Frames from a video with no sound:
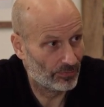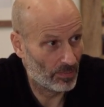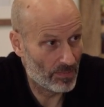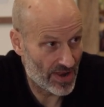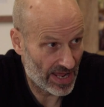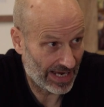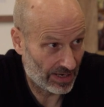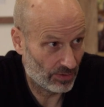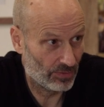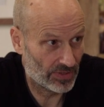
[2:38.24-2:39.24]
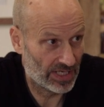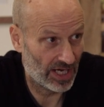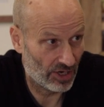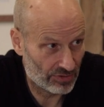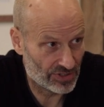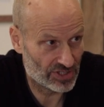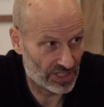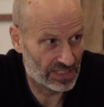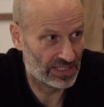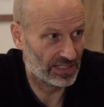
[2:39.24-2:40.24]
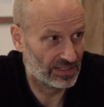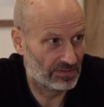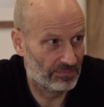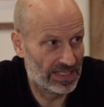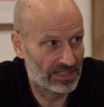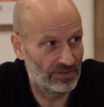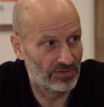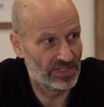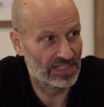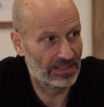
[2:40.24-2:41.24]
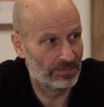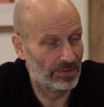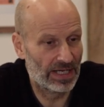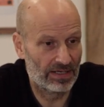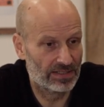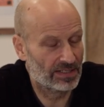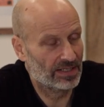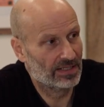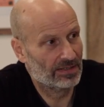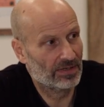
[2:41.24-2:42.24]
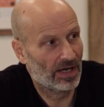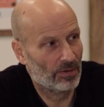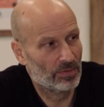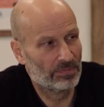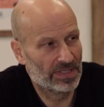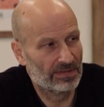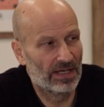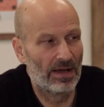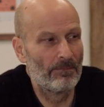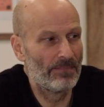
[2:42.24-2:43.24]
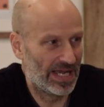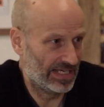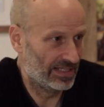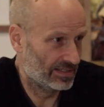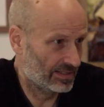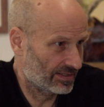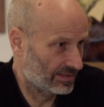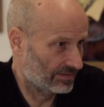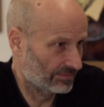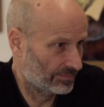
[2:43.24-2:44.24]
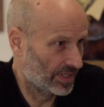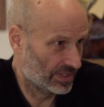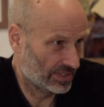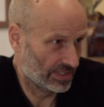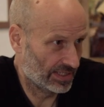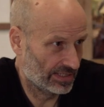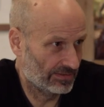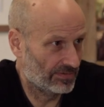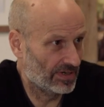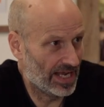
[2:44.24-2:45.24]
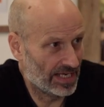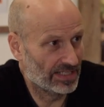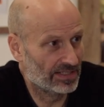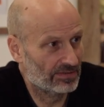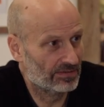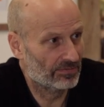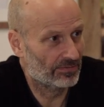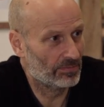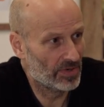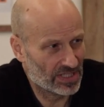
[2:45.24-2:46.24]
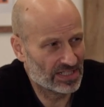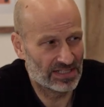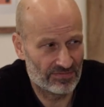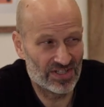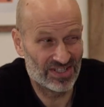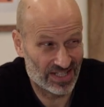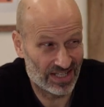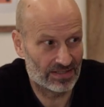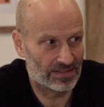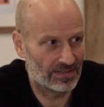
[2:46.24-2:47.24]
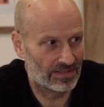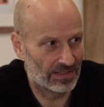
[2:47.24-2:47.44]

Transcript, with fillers: From now, the current sightings based on the DWA, I'd say that I would be amazed personally if there are any from 1976.